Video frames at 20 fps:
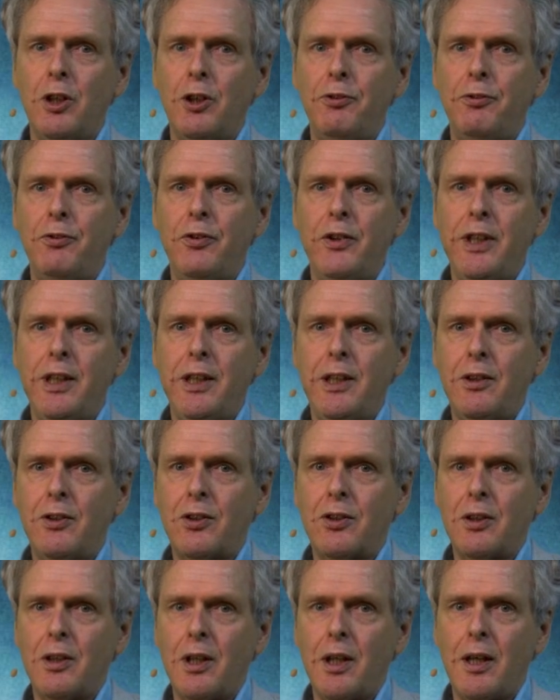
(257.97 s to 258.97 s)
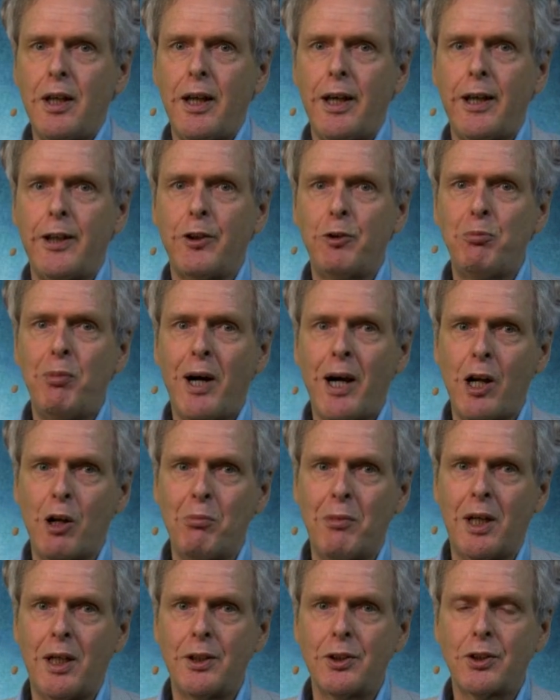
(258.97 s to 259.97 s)
feed, and
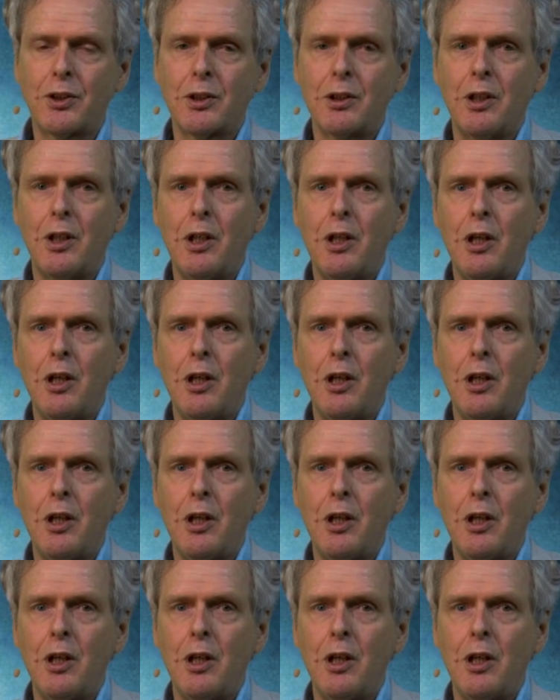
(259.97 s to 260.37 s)
biomass,